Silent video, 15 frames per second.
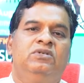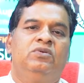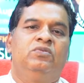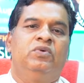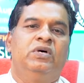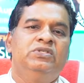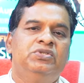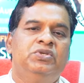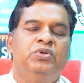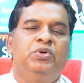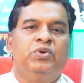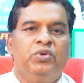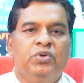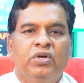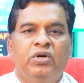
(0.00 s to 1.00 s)
Once you
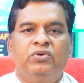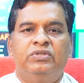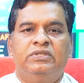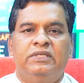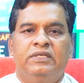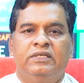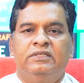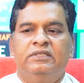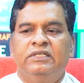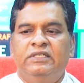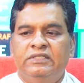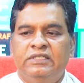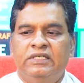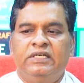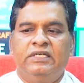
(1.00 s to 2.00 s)
rule out the
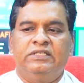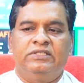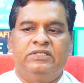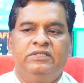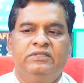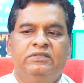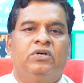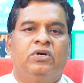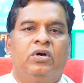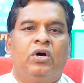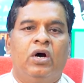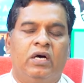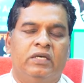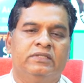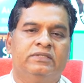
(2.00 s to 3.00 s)
degeneration
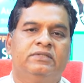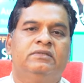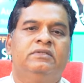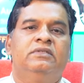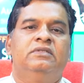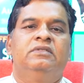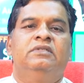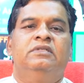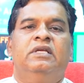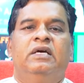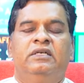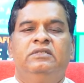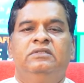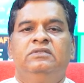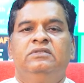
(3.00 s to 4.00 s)
cause,
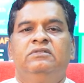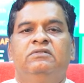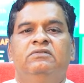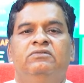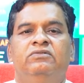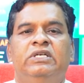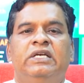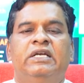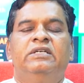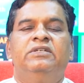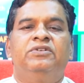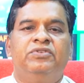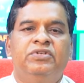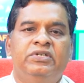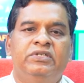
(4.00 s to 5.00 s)
then we can
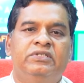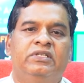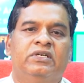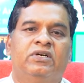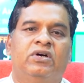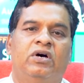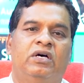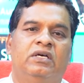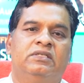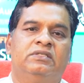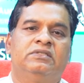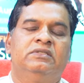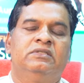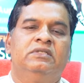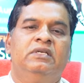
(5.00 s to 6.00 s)
treat the
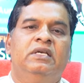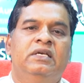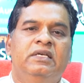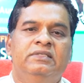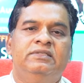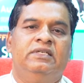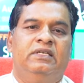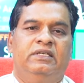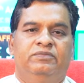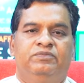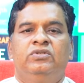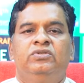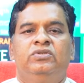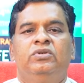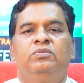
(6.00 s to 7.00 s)
cause easily.
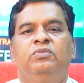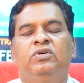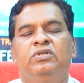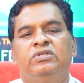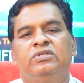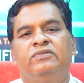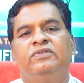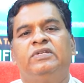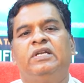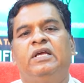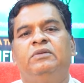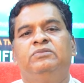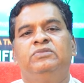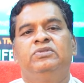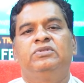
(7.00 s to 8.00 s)
So, most of the
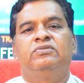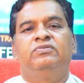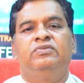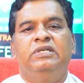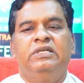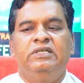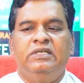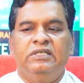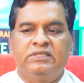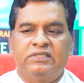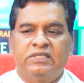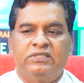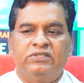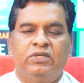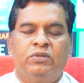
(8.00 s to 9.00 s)
times we
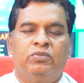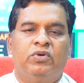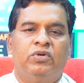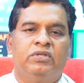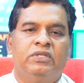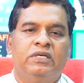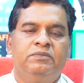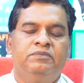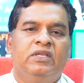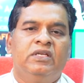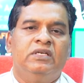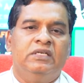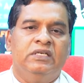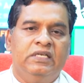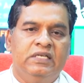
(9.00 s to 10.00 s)
discuss about the
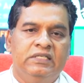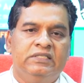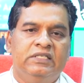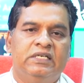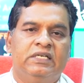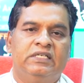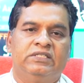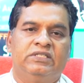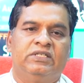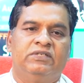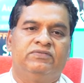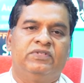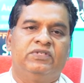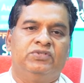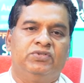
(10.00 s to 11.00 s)
degeneration
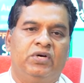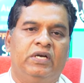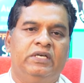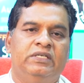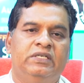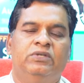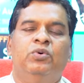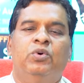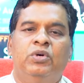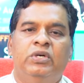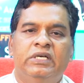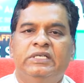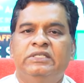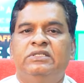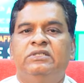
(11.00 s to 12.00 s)
of the joint in old
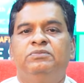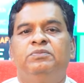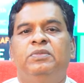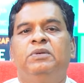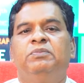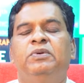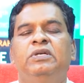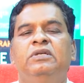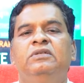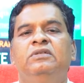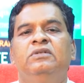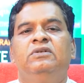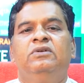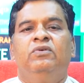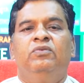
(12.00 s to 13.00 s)
age people,
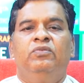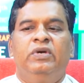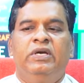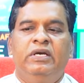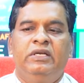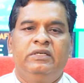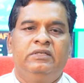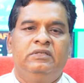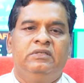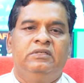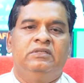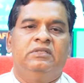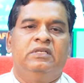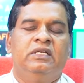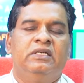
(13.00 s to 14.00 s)
where
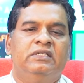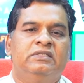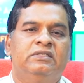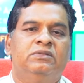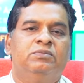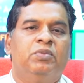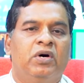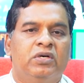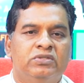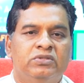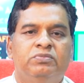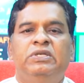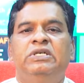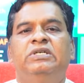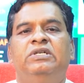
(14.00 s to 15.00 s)
there is
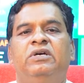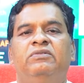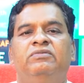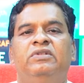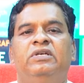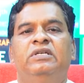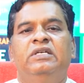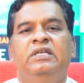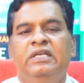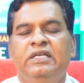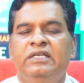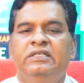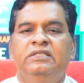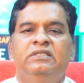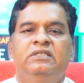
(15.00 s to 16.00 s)
possibility of the
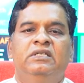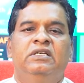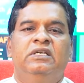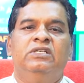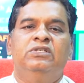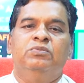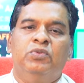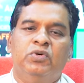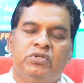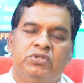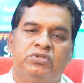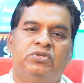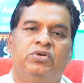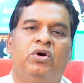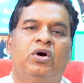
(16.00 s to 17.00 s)
knee is
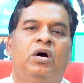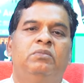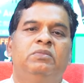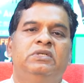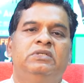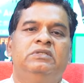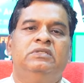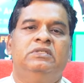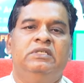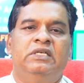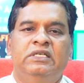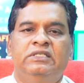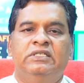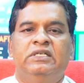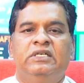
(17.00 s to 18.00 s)
most common
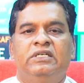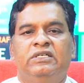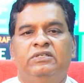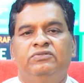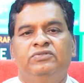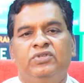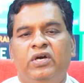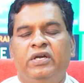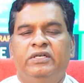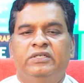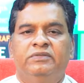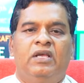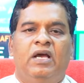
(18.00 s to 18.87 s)
degenerative joint.